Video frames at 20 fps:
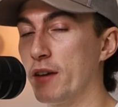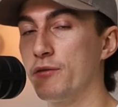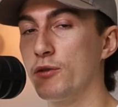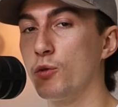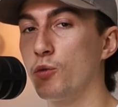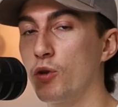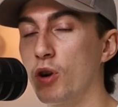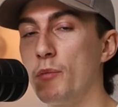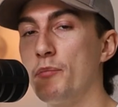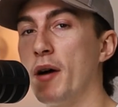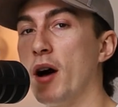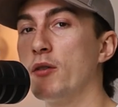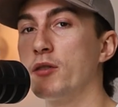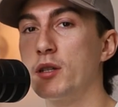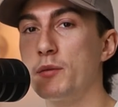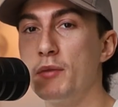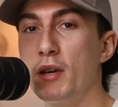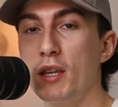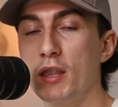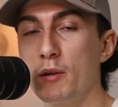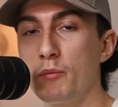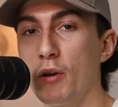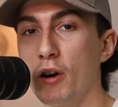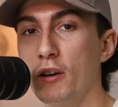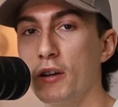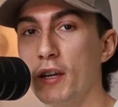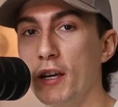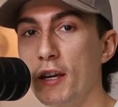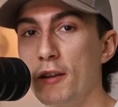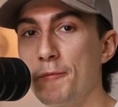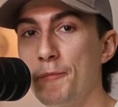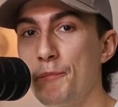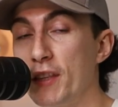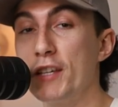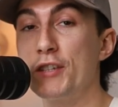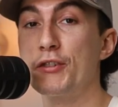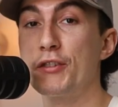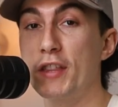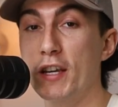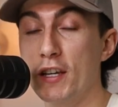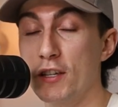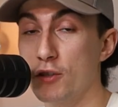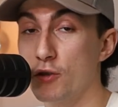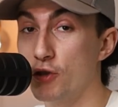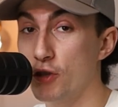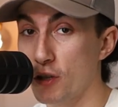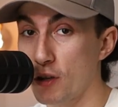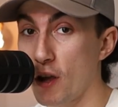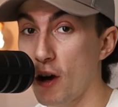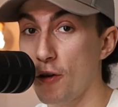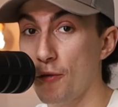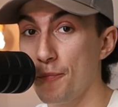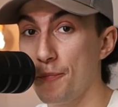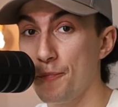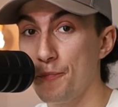if you were about to be in the market, these are things you should know.